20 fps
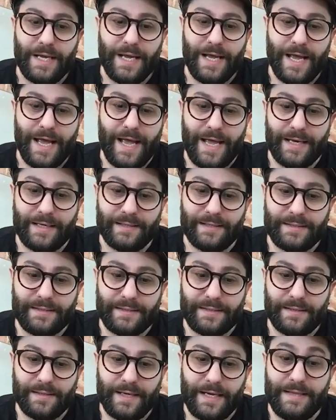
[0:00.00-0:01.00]
And
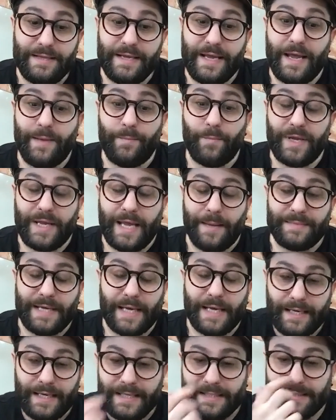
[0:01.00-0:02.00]
in the end, we kept
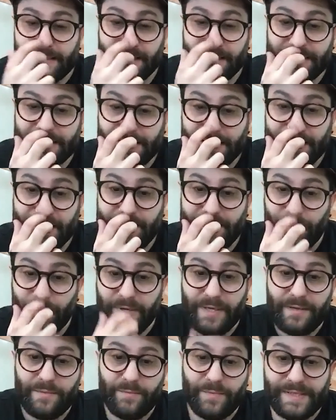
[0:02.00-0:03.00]
our lease in the city and
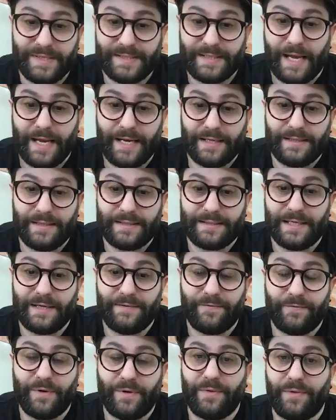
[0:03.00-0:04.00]
we stayed in the
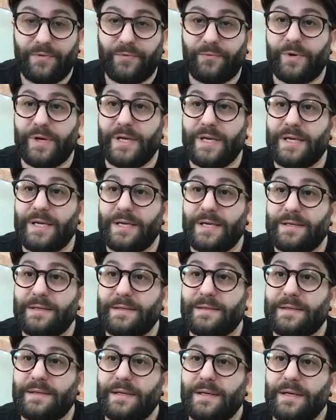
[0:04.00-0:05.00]
city for another 3
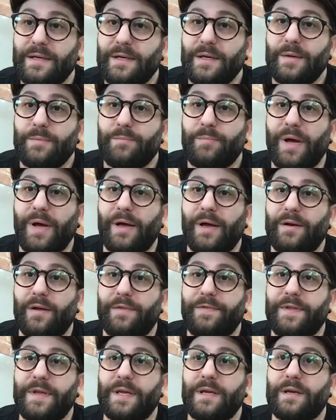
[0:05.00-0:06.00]
years. But
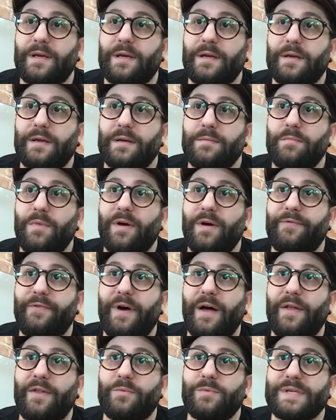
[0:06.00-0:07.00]
I think my
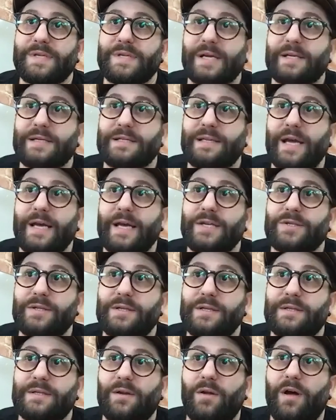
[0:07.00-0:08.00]
father was at a stage
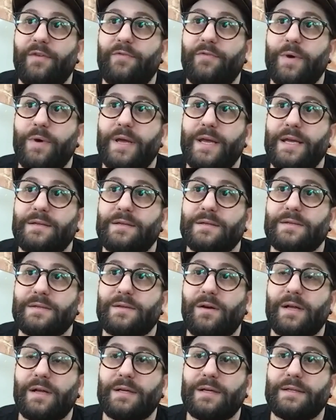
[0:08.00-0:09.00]
in his life where he
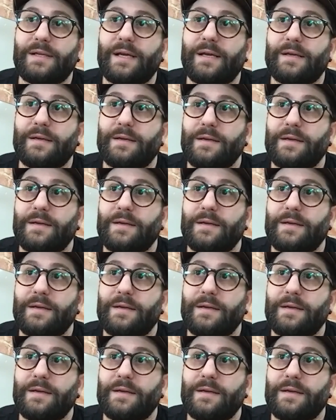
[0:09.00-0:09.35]
decided that